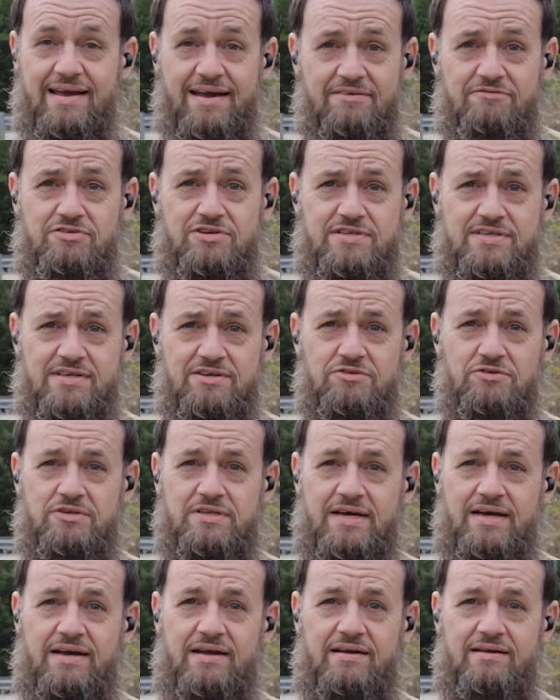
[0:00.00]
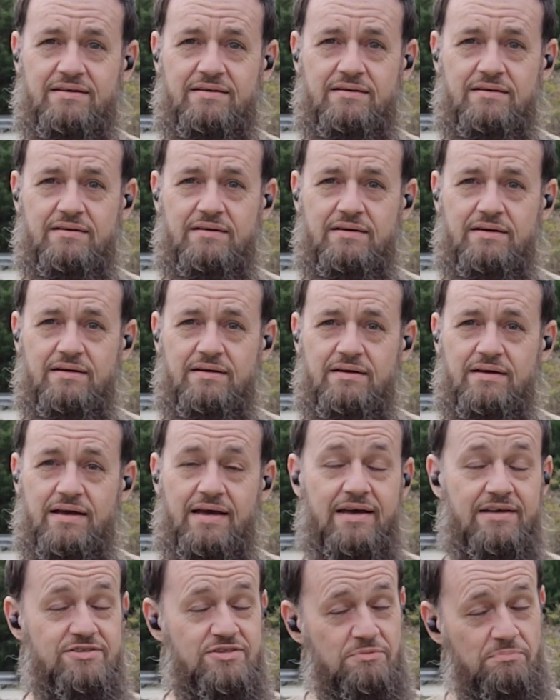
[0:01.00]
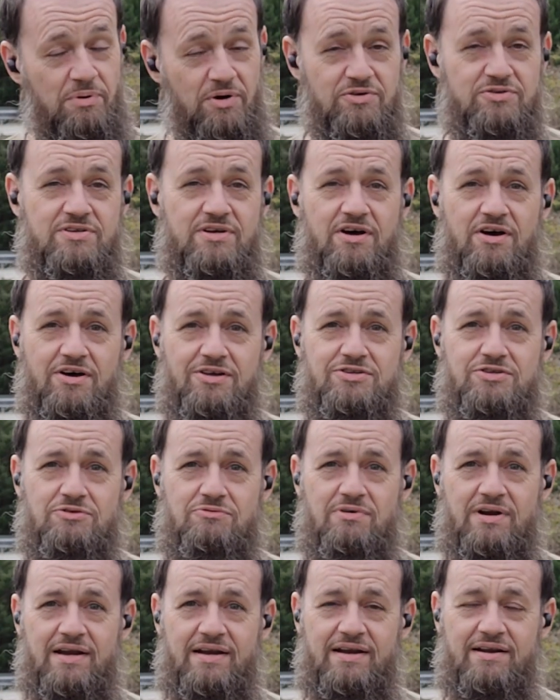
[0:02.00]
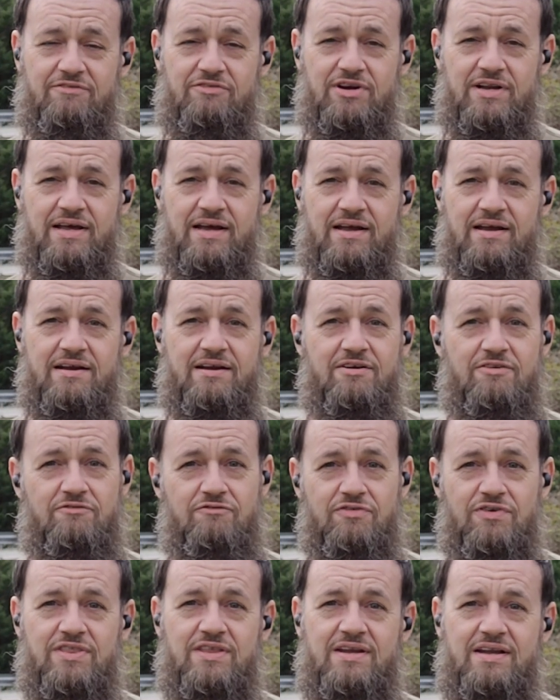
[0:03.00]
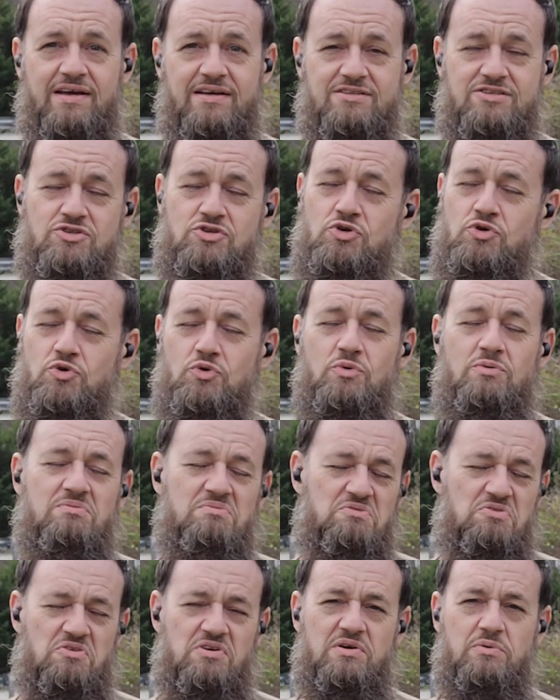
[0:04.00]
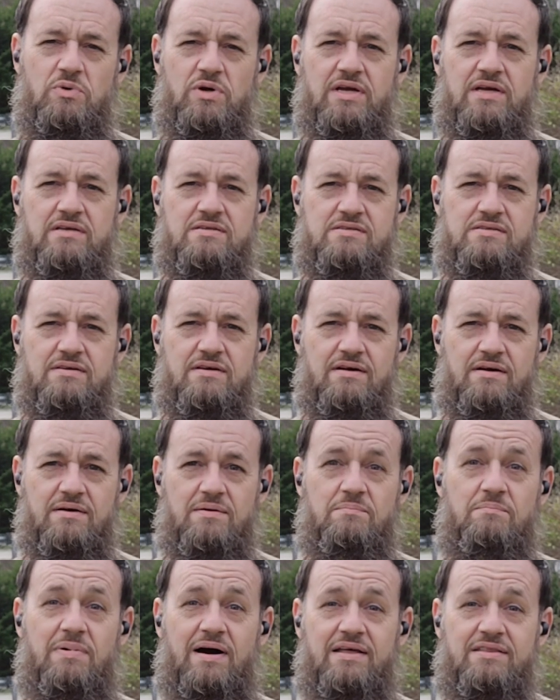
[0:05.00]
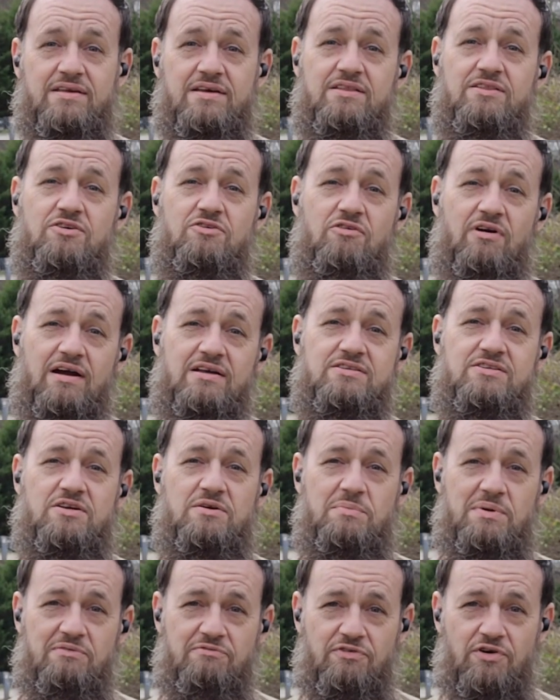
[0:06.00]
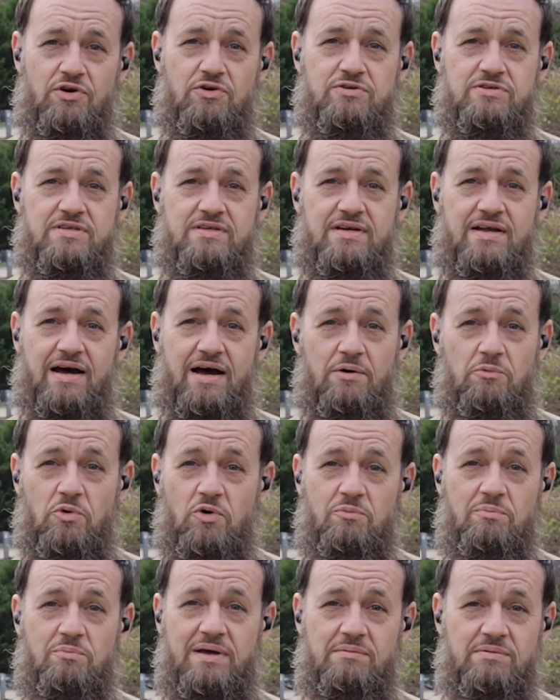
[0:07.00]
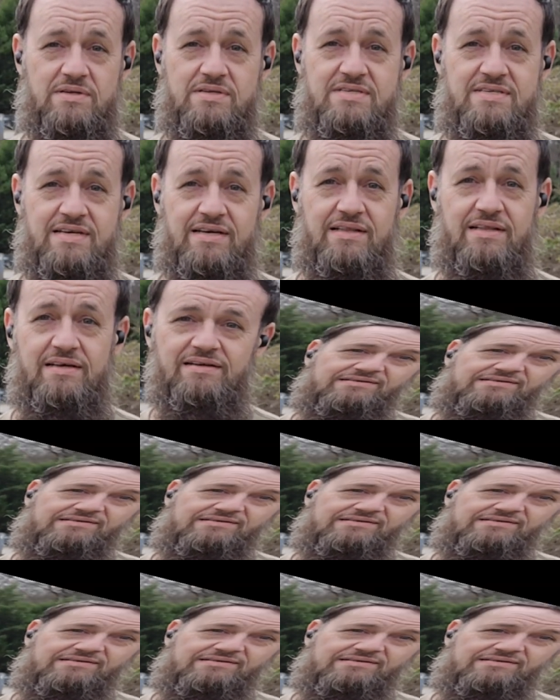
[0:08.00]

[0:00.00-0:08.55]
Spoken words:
every single day. It's supposed to also rain every day for the next 2-3 weeks. By then the ground's going to be frozen. I won't be able to till it.